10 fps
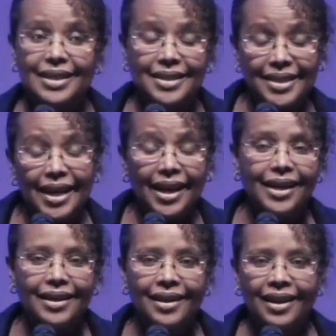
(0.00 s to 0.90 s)
And
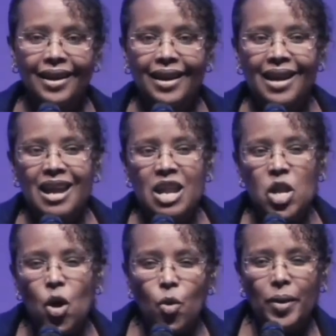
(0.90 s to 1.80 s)
second,
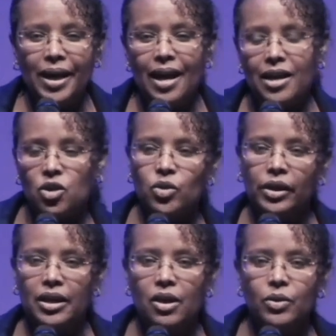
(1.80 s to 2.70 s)
nobody
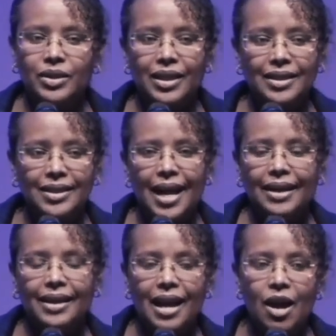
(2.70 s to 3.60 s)
actually knows
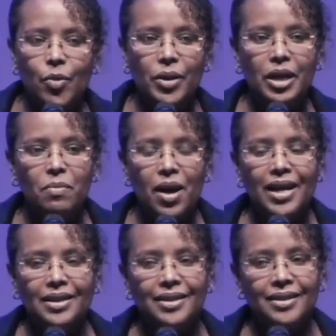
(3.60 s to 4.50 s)
exactly how many
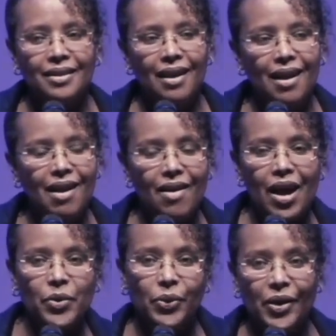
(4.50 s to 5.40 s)
mines are
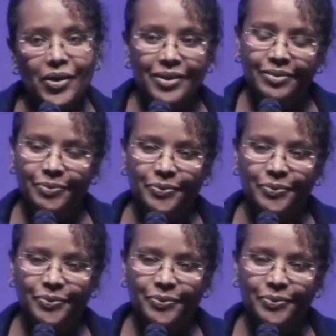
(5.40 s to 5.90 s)
out there.